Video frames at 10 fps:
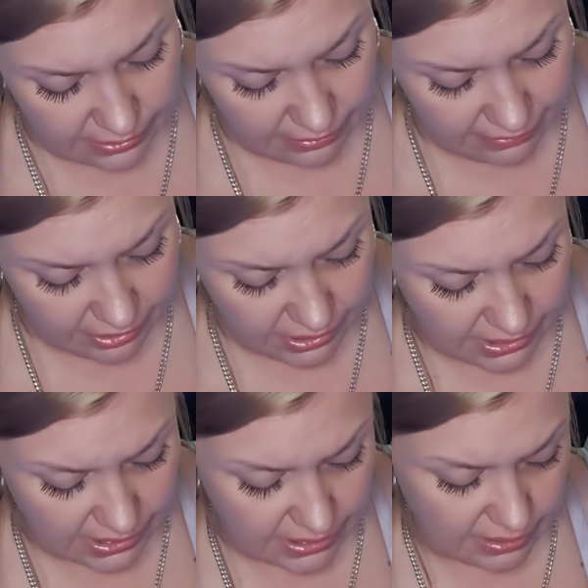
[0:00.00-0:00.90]
in the reverse
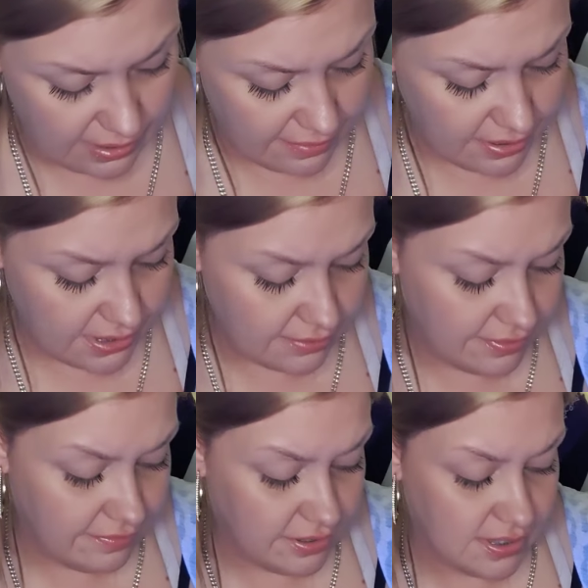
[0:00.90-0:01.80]
next to Lovers in the
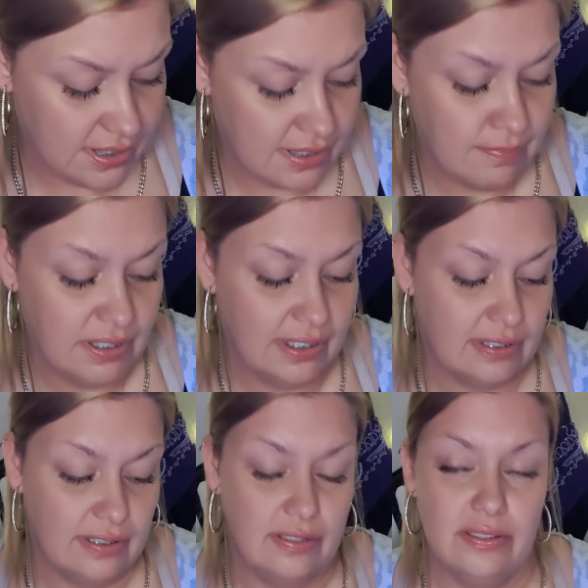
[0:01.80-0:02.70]
reverse, this could be
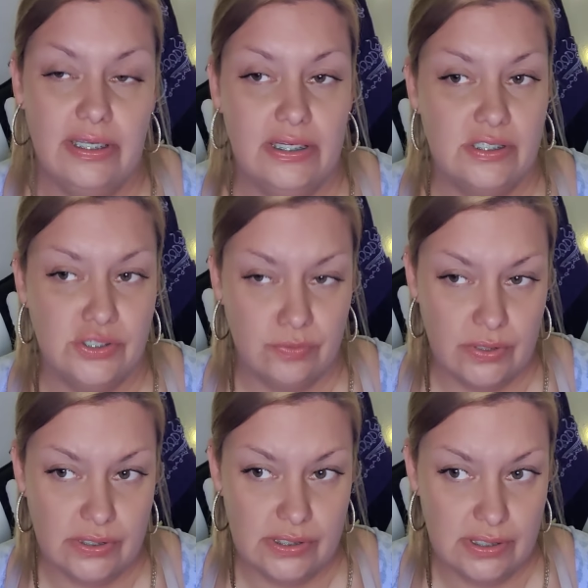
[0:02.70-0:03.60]
like literally
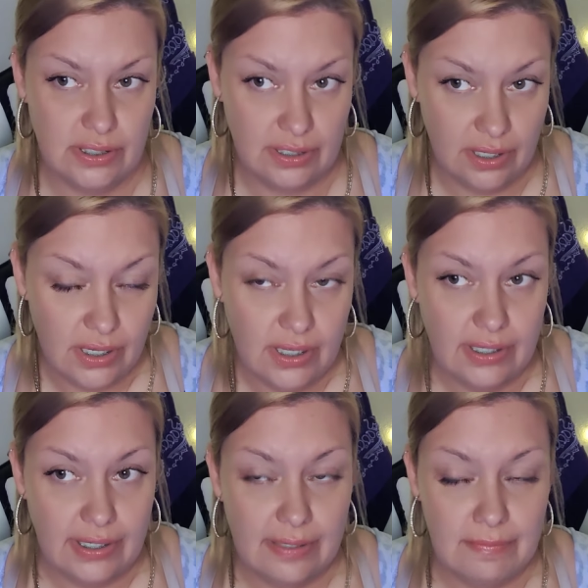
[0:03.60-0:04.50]
extorts. It, eh,
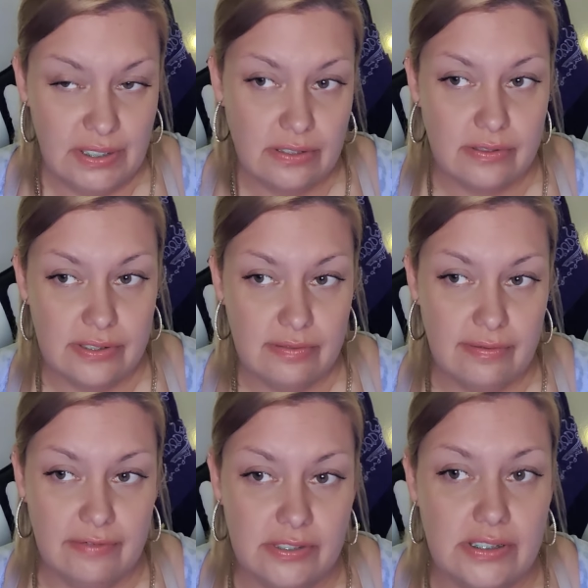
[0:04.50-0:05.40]
King of Pentacles in the
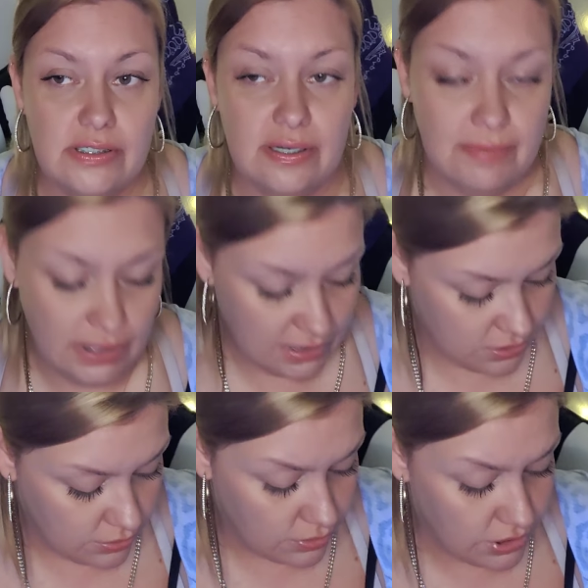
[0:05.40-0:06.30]
reverse can talk about
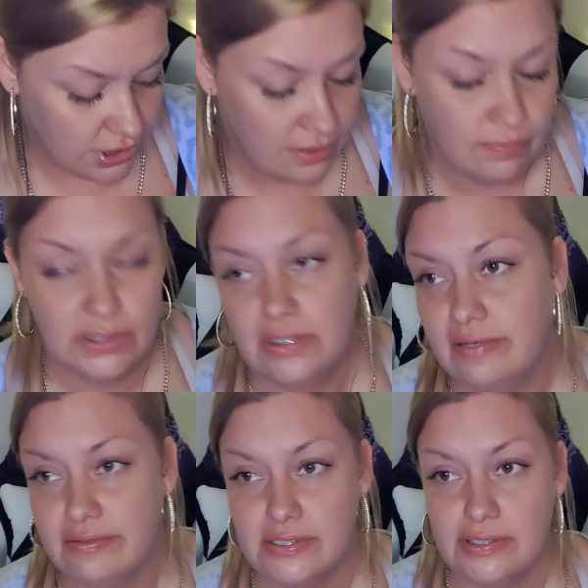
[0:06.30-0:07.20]
extortion. With the
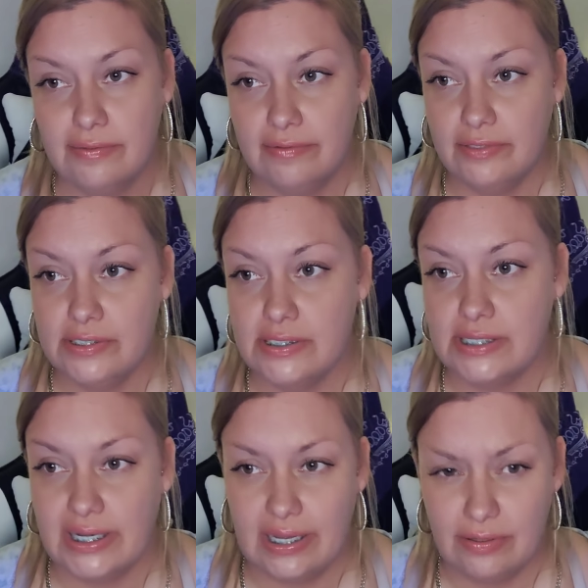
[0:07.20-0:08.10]
Lovers in the reverse,
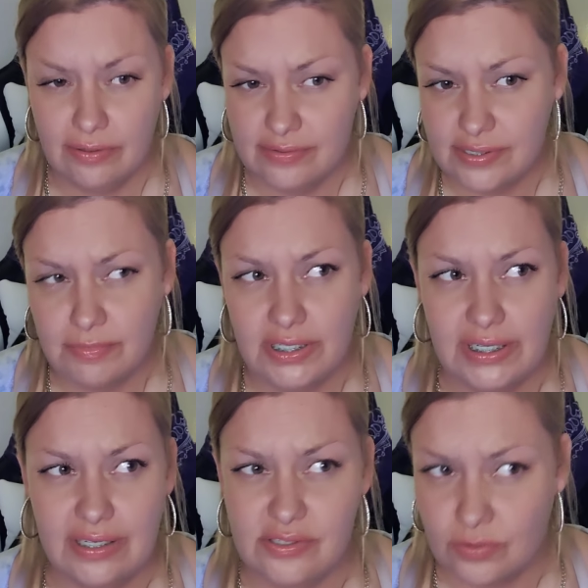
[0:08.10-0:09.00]
it's like, I don't know if someone
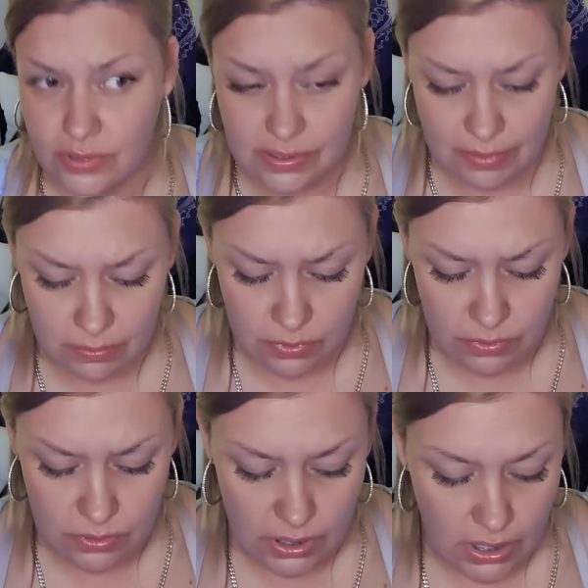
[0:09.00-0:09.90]
like extorts
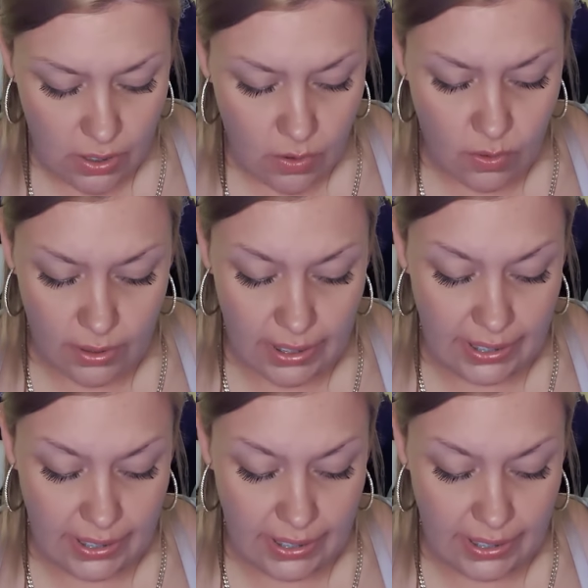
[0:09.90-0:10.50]
people or